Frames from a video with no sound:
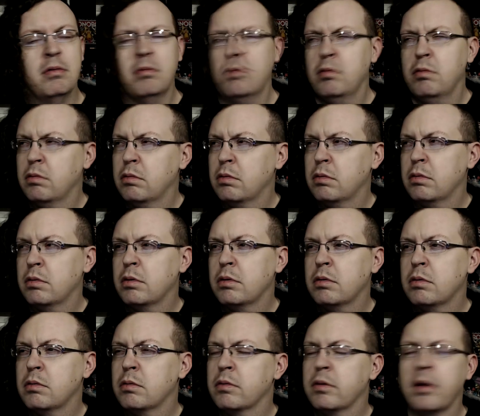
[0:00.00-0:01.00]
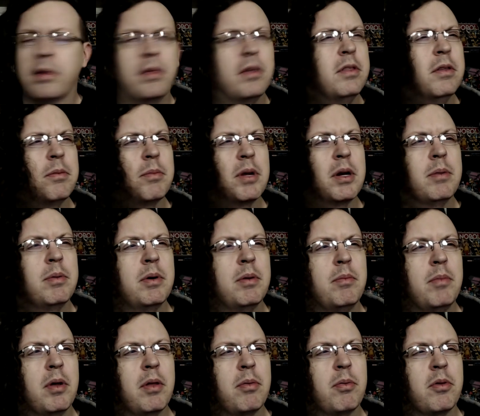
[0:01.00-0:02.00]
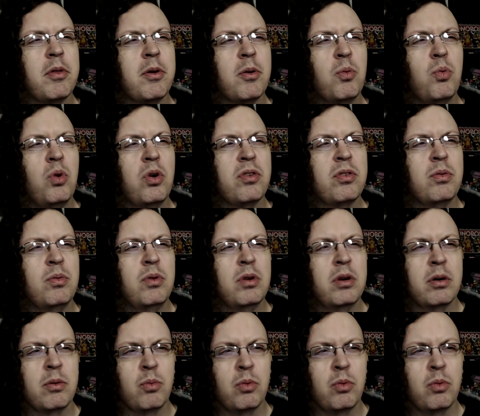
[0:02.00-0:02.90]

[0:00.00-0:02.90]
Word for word: I think there might have been a month where there wasn't one